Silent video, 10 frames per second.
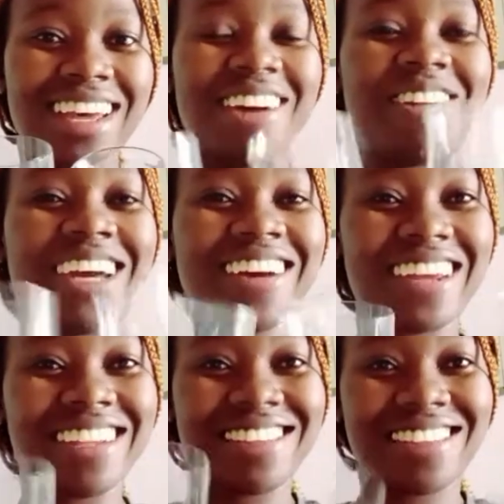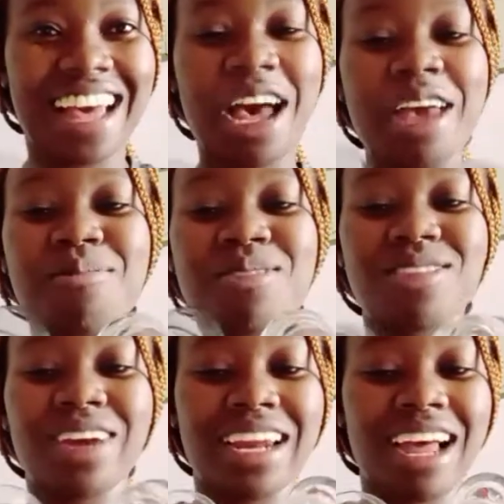Oh my god, I'm so
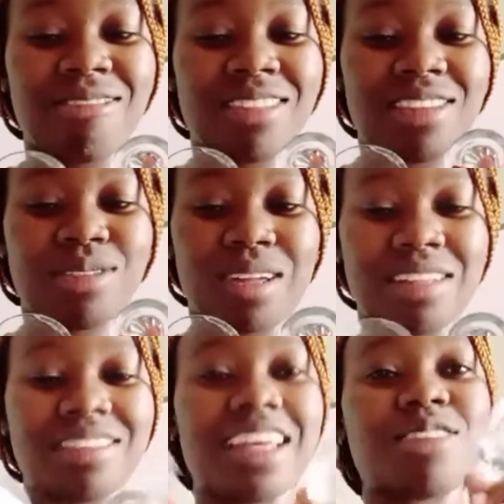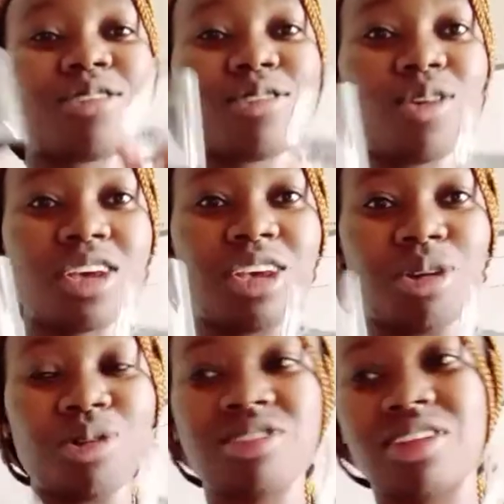in love with these ones. They're so
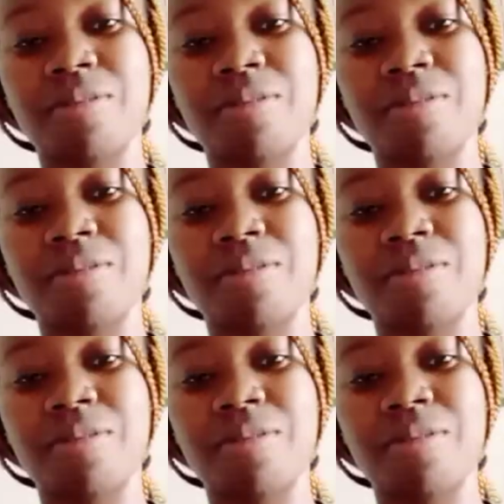cute,